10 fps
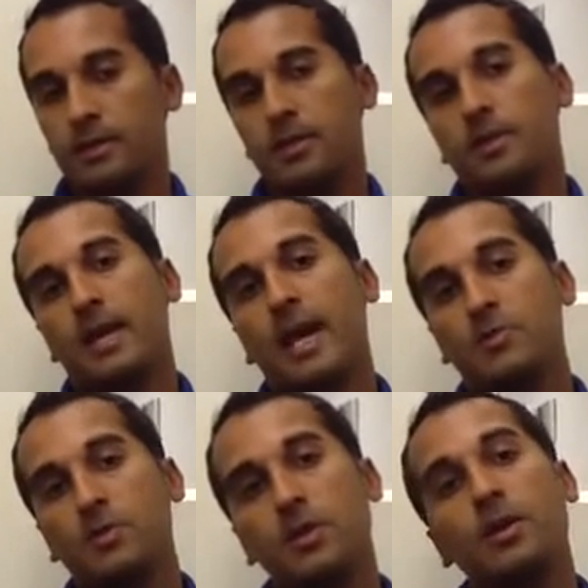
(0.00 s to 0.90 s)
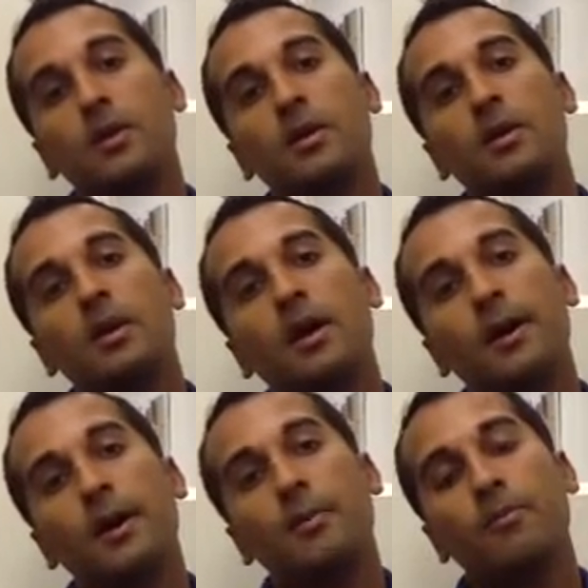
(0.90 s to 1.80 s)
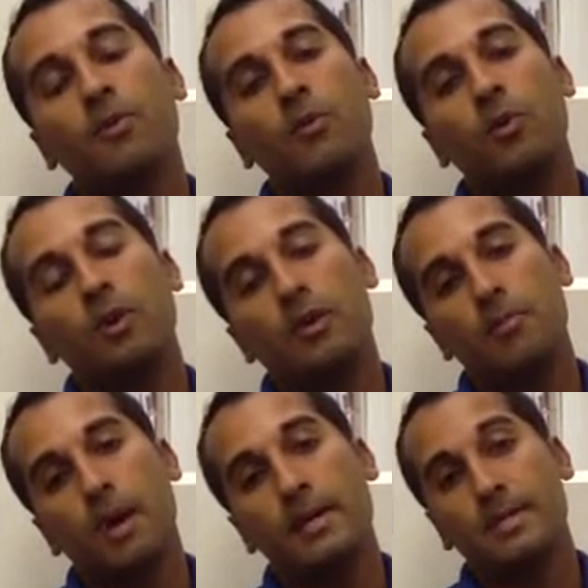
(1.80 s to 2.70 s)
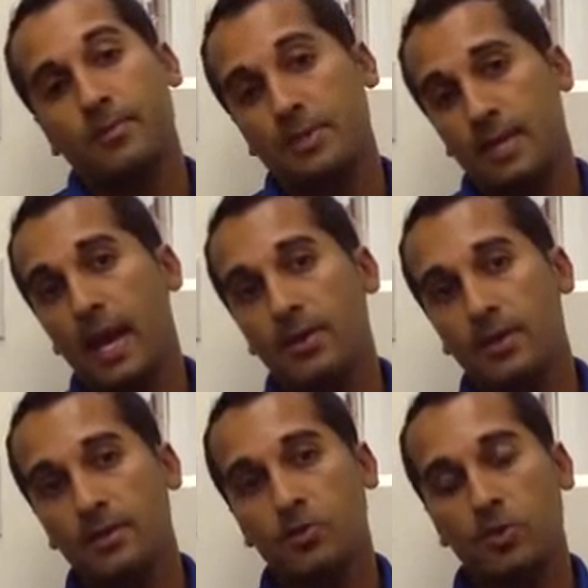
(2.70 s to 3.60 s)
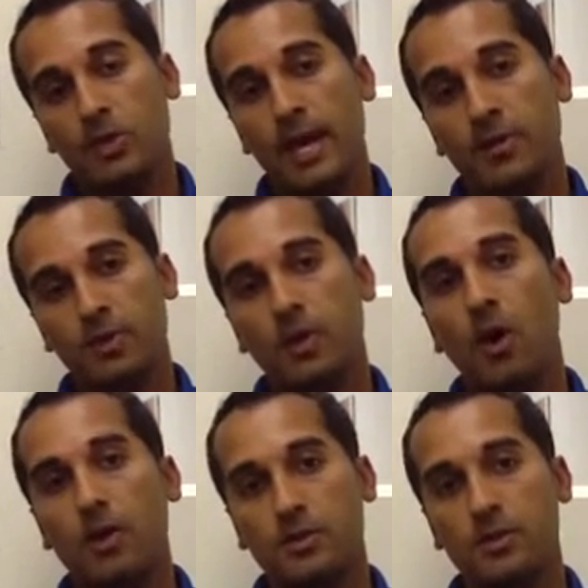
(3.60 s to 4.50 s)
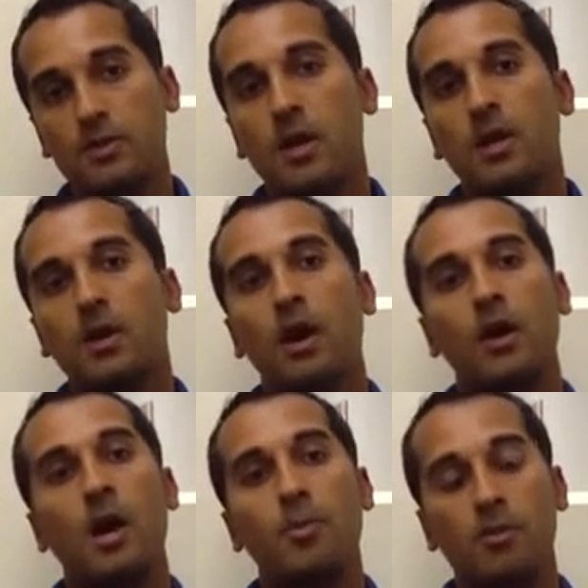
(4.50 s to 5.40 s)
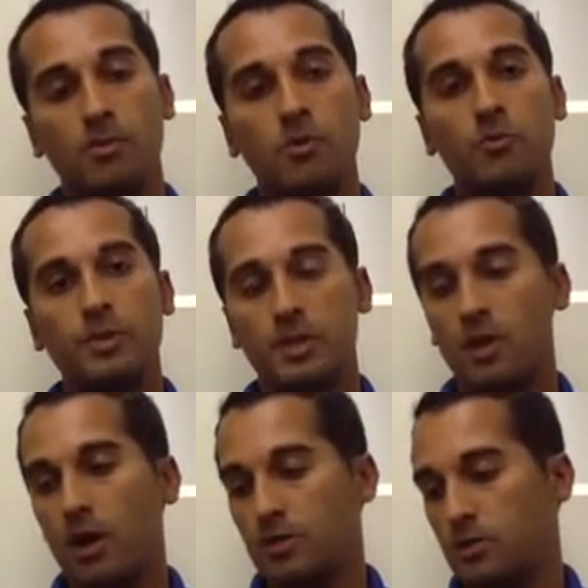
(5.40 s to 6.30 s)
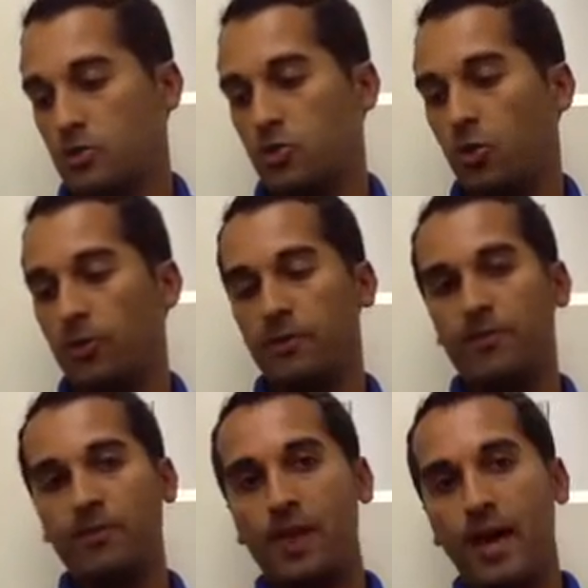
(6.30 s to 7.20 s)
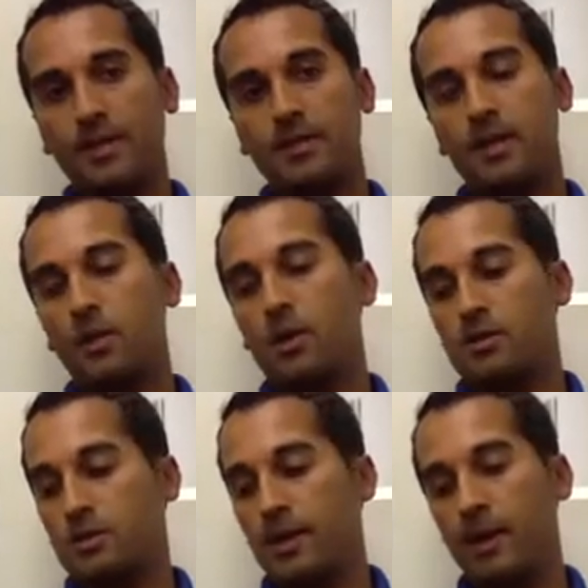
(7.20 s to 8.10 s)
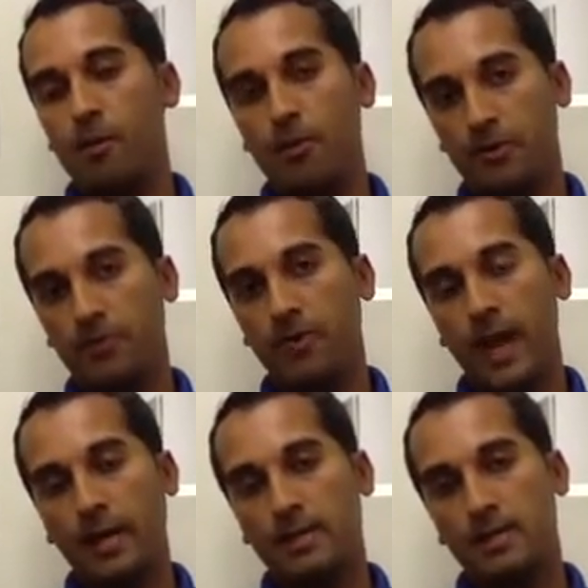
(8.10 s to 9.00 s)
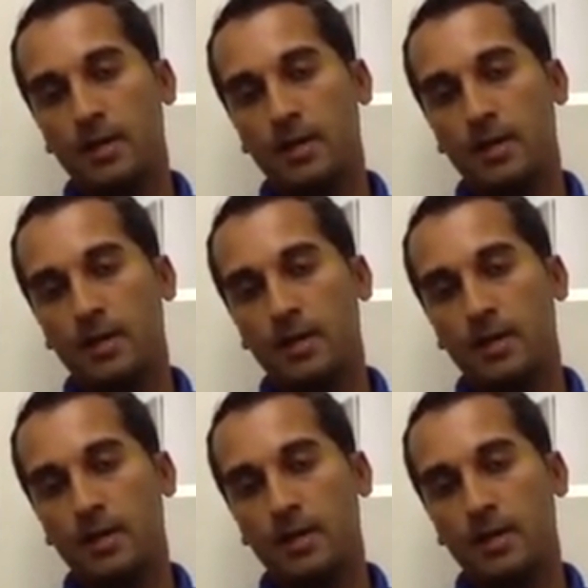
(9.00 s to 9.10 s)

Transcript: attachment for one of the biceps tendons, which actually causes a couple of movements. It causes the shoulder to flex and it causes the elbow to flex.